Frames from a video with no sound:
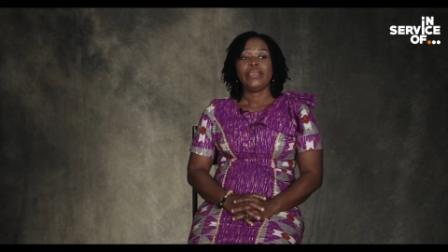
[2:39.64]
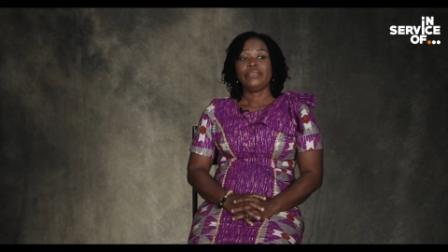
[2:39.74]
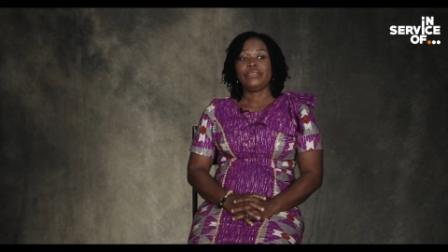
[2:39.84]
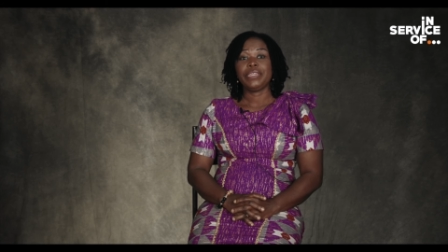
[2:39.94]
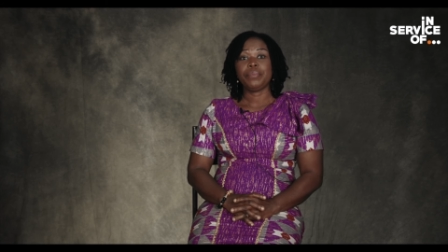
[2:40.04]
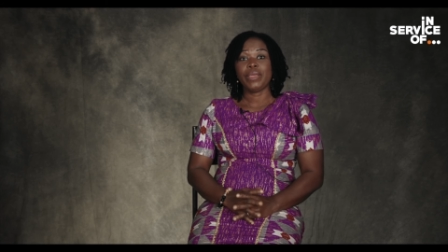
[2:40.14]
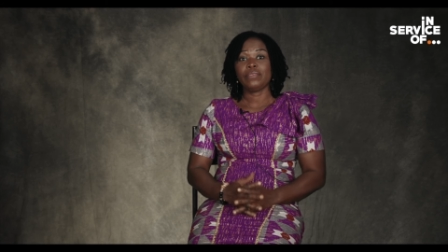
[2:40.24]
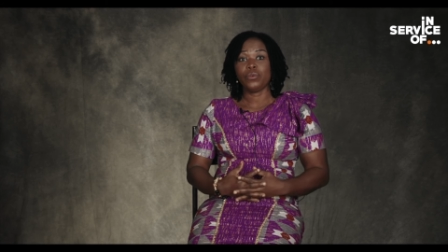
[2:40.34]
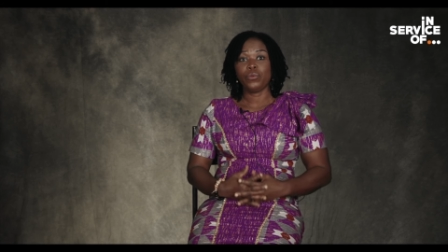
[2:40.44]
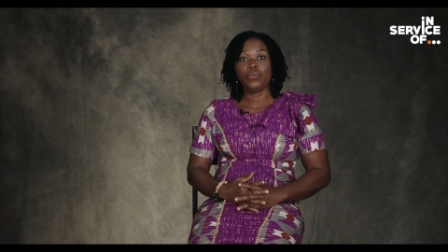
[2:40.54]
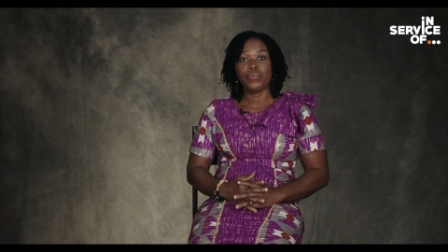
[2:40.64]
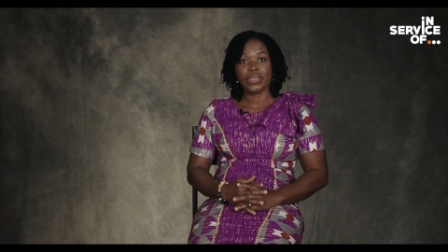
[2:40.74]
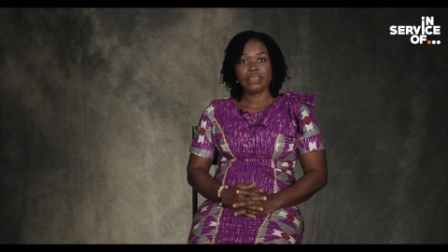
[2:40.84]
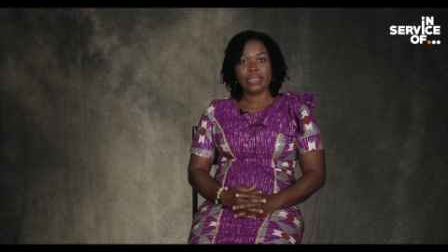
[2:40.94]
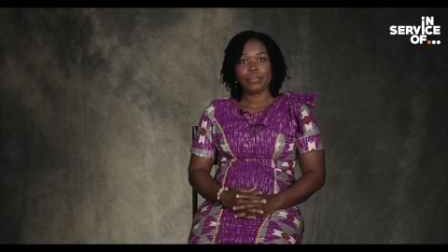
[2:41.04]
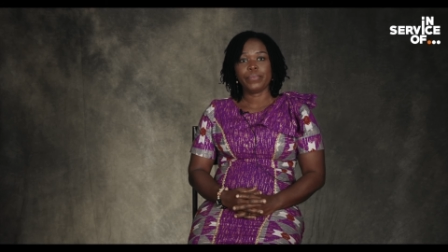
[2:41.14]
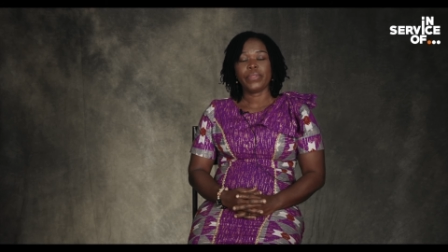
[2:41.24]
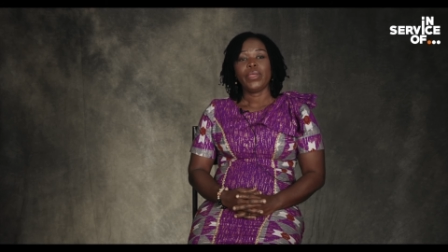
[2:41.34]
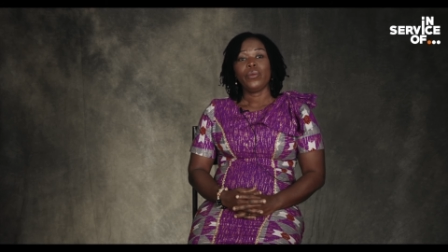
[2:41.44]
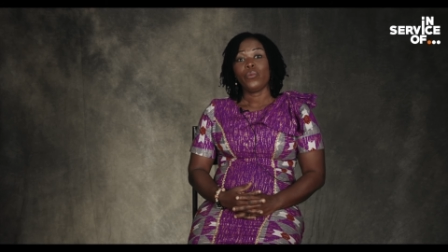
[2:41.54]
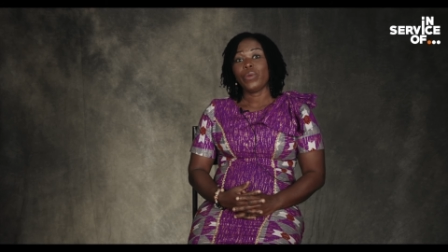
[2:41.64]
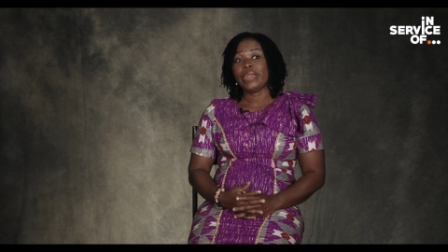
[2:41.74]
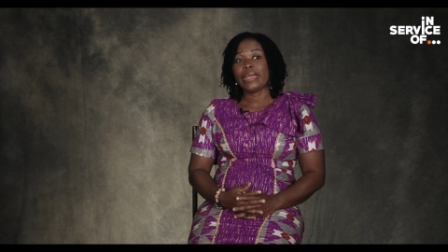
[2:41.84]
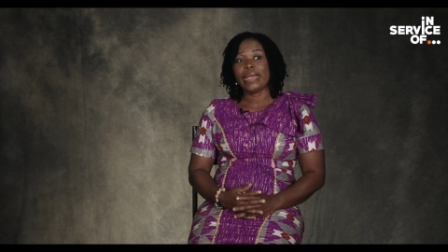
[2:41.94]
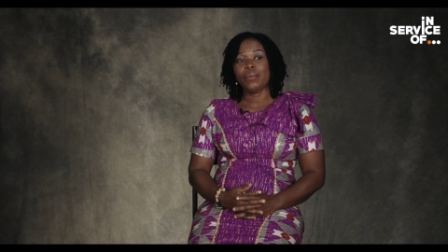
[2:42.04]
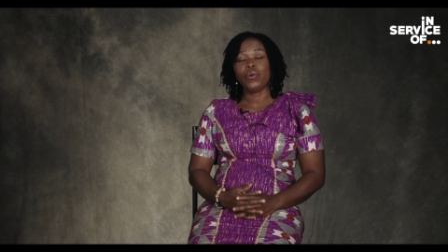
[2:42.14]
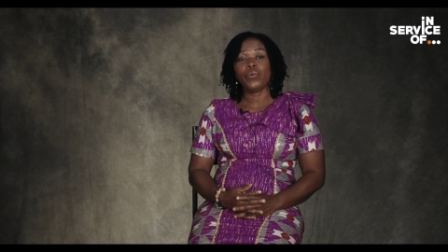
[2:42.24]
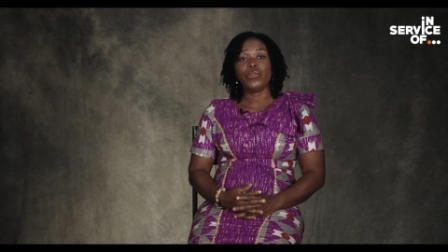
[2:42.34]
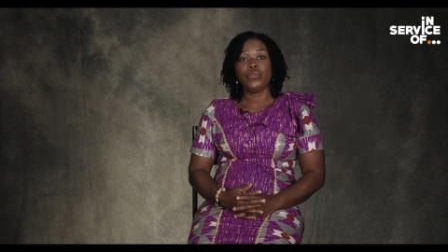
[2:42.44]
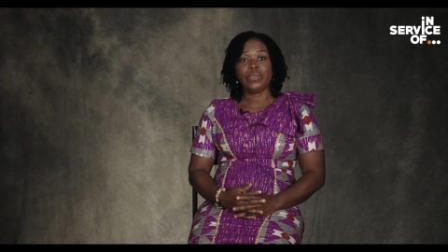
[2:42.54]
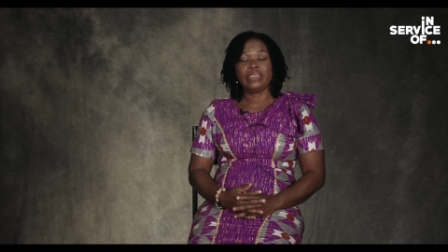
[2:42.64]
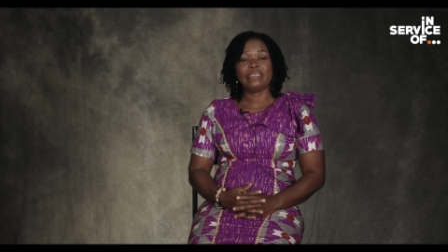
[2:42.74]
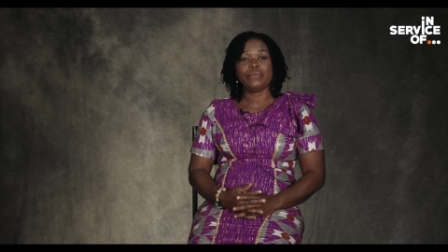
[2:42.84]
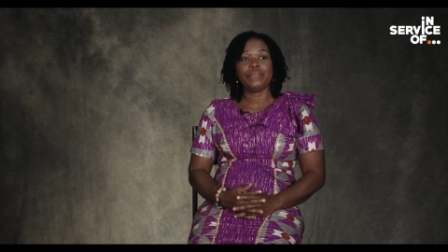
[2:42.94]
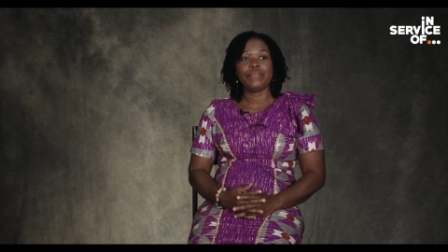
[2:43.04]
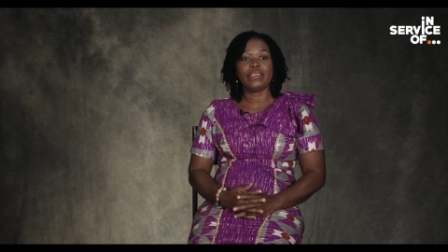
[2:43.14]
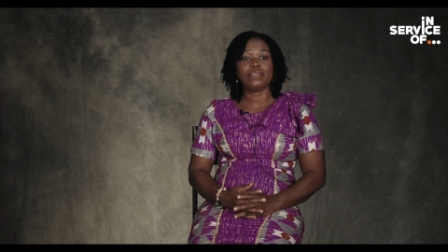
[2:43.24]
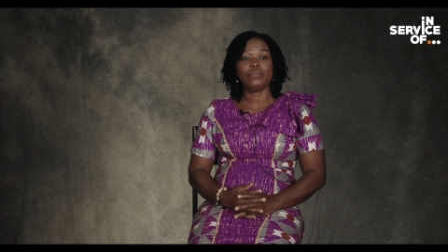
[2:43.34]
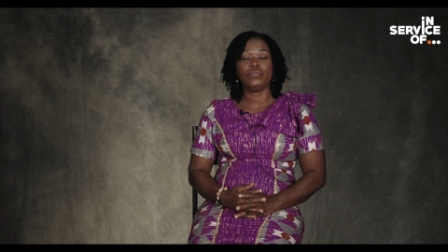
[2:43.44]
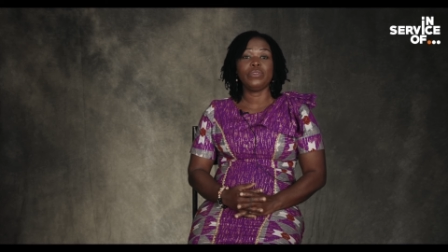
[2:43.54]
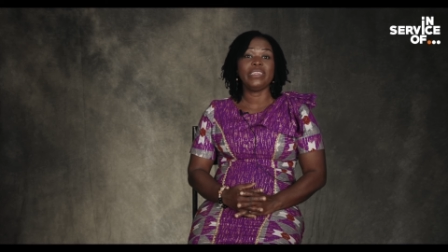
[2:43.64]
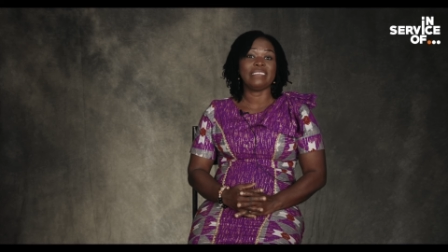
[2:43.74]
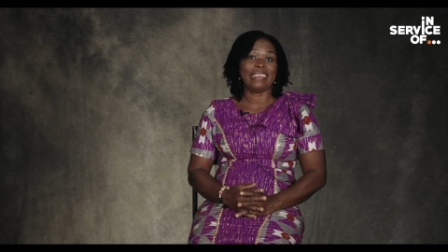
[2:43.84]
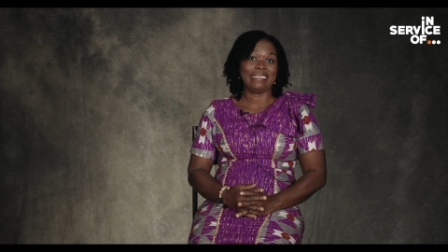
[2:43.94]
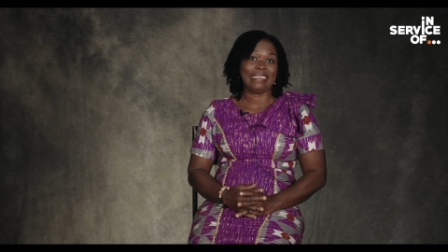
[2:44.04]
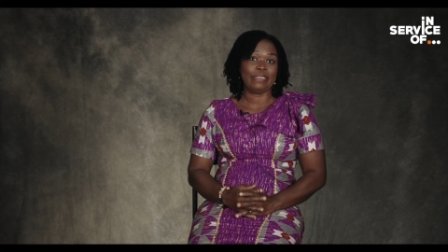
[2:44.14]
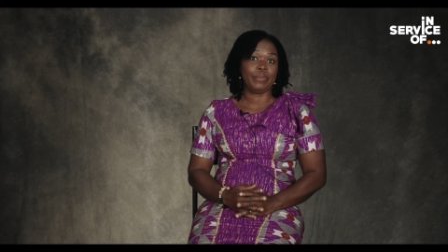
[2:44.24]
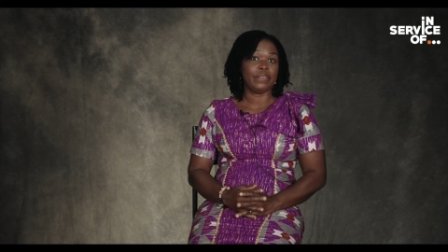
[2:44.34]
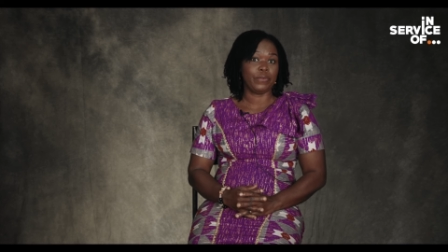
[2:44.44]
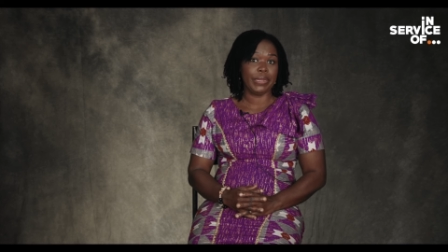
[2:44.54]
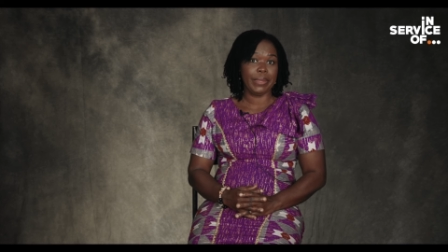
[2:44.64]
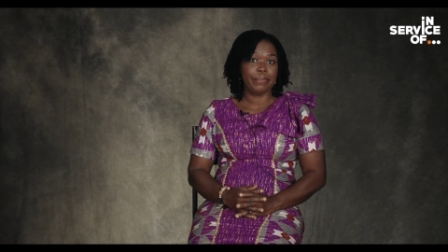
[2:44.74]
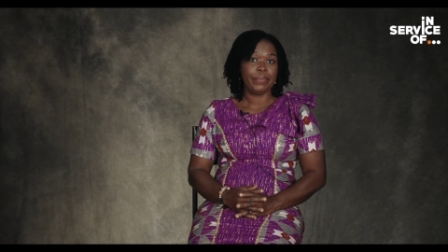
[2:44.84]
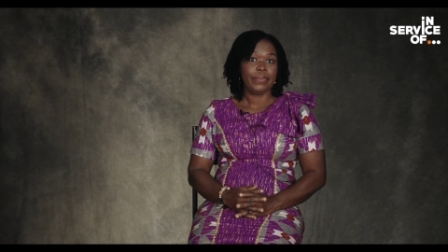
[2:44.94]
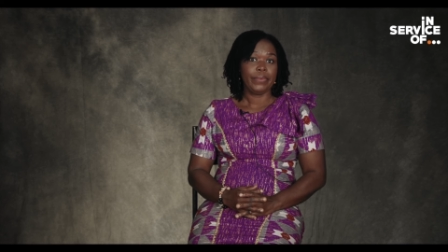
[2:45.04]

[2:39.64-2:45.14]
So it depends on who brings them. When they come, what we do is we first do needs assessment for them.